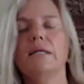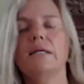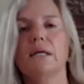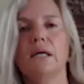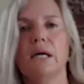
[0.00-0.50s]

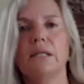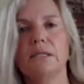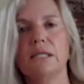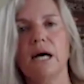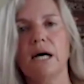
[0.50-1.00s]
that. And
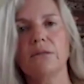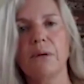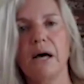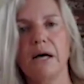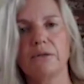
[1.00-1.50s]
then the other
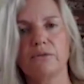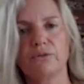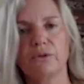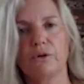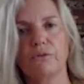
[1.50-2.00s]
part
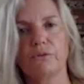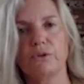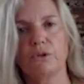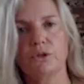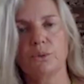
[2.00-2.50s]
of
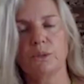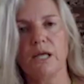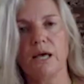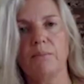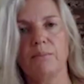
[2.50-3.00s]
doing
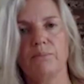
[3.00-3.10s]
that